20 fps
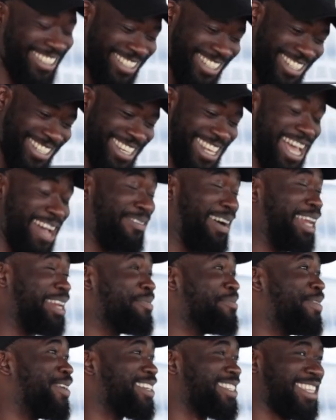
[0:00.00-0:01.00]
till this day, I'm
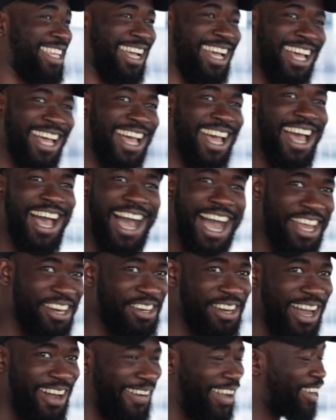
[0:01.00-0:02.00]
an imposter. I
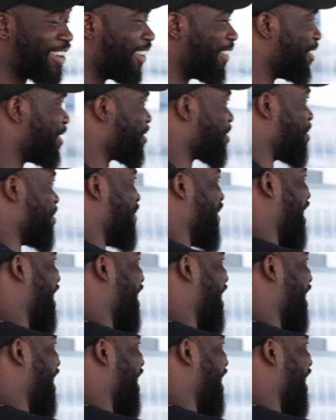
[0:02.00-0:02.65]
don't know how I got this role,